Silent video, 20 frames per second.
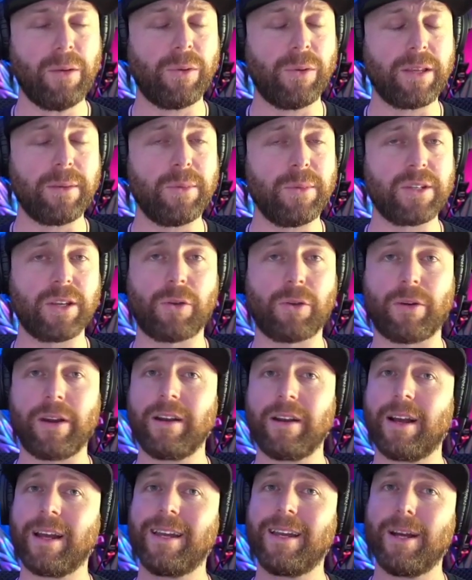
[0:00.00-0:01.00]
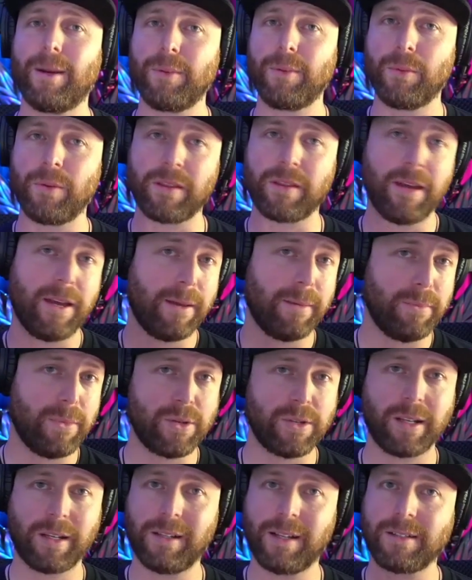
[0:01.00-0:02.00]
music career, and I can help you with
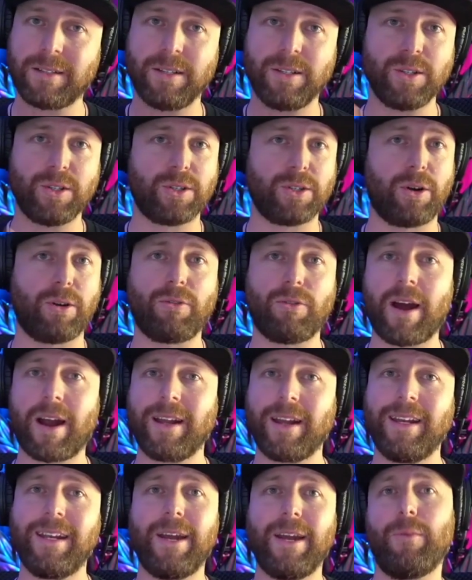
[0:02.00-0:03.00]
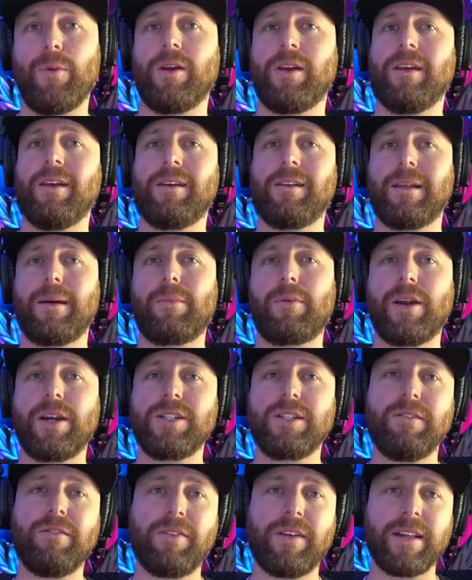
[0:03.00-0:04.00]
music lessons, songwriting and networking,
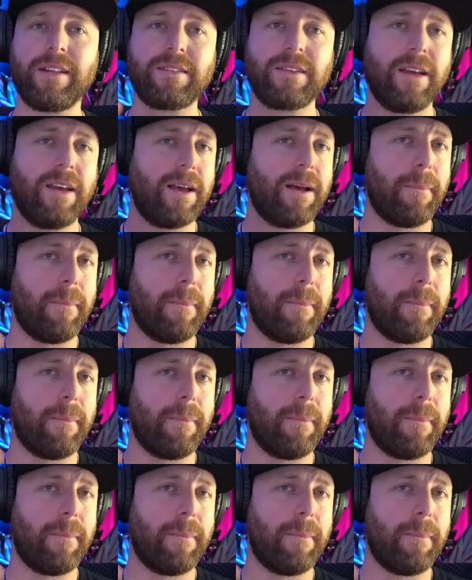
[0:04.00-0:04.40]
collaboration events,